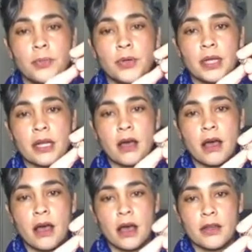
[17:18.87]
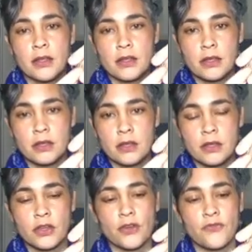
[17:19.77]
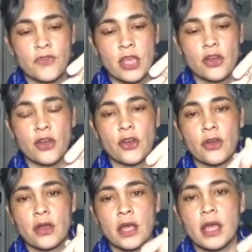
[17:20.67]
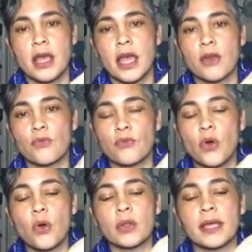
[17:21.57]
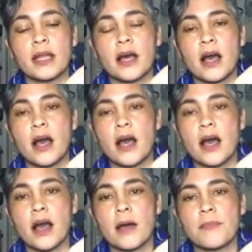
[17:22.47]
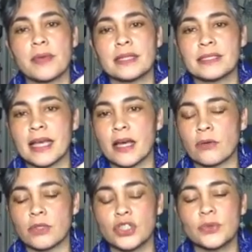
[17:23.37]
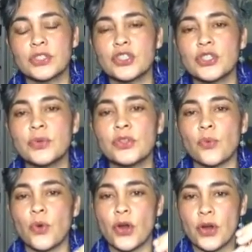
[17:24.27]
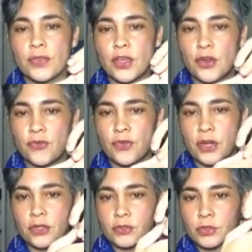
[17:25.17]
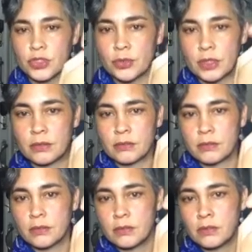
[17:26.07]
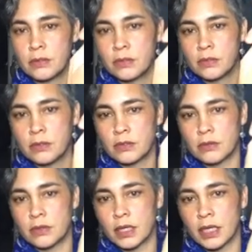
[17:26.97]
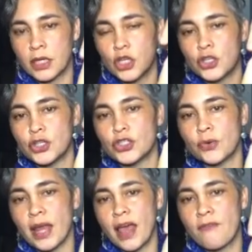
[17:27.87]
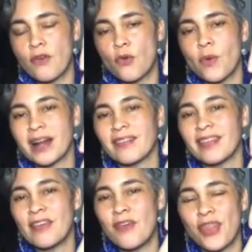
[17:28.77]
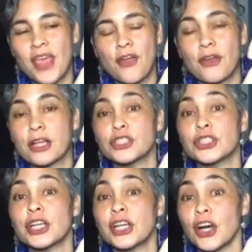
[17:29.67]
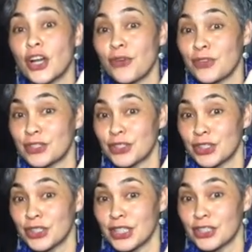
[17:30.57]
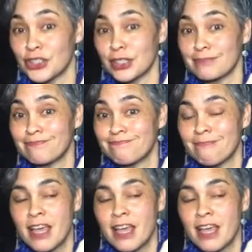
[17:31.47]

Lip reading: put it on your finger, and roll it up and down. So it's doing the work that your fingers were doing. Okay. You don't ever want to leave it there because you're going to cut off your circulation.